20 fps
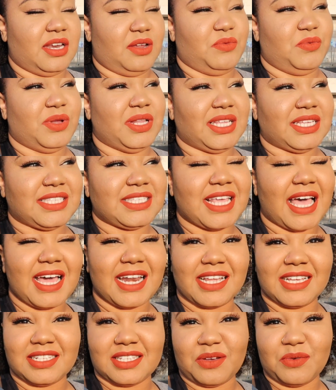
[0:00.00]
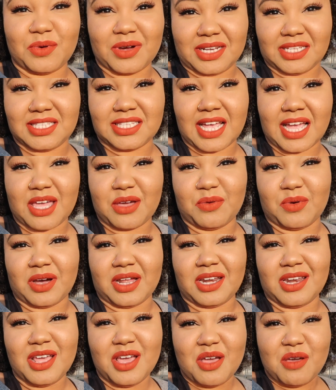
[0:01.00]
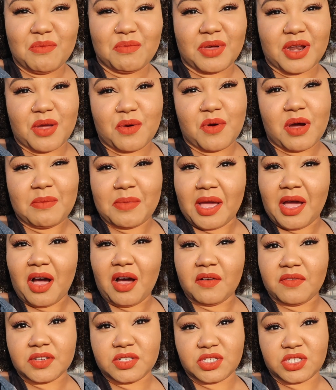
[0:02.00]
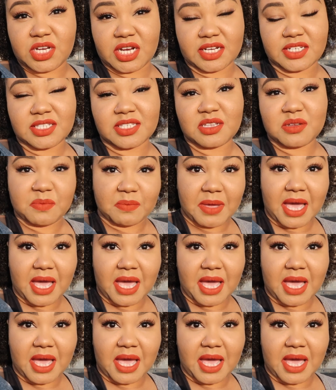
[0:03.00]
and I'm really sad because I want a second one, but I want my office chairs to